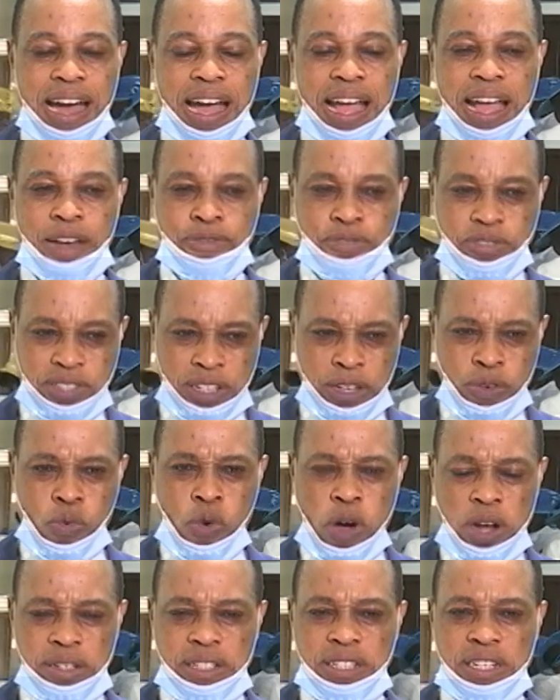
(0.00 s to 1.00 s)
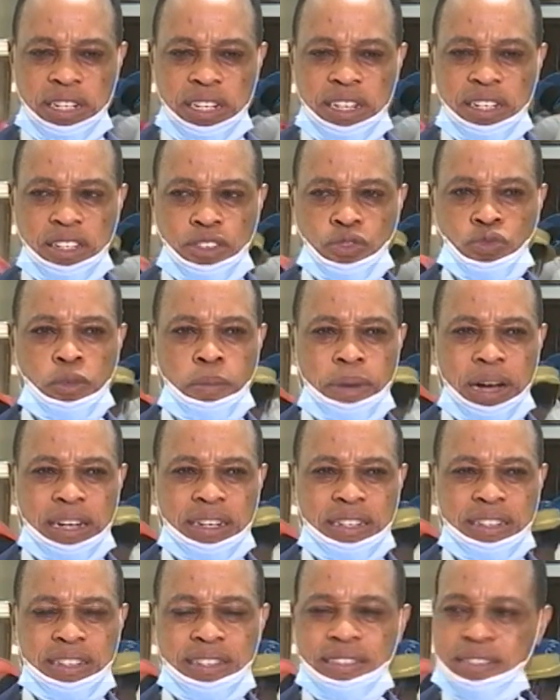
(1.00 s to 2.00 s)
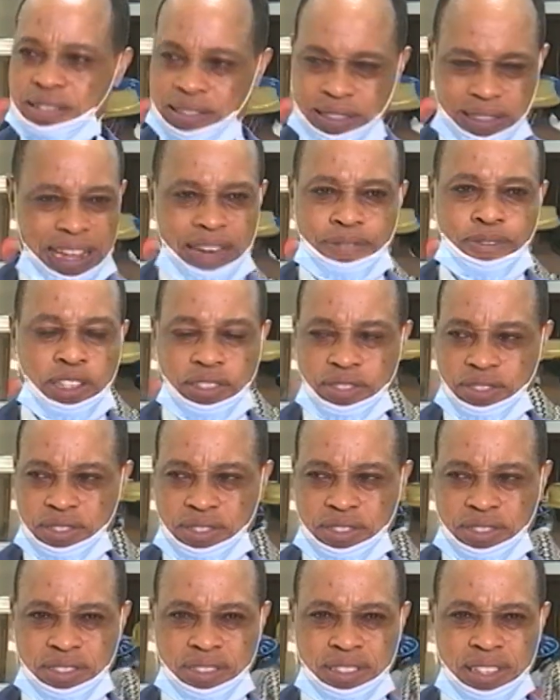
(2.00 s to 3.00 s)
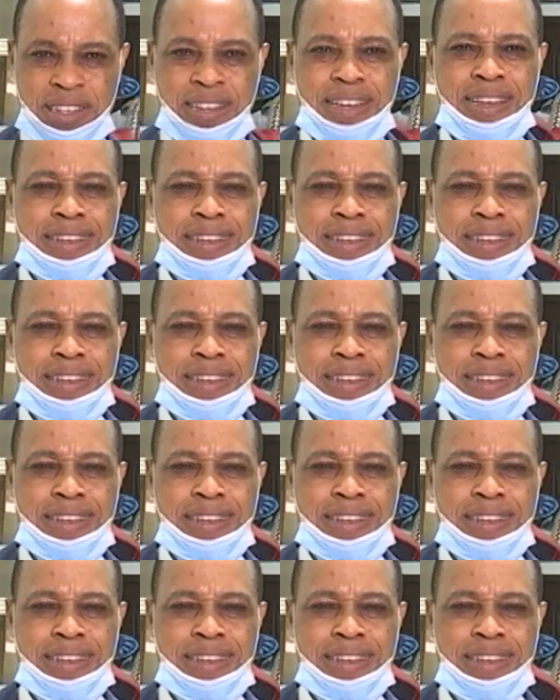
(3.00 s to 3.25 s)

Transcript: I have seen one thing in this woman: service.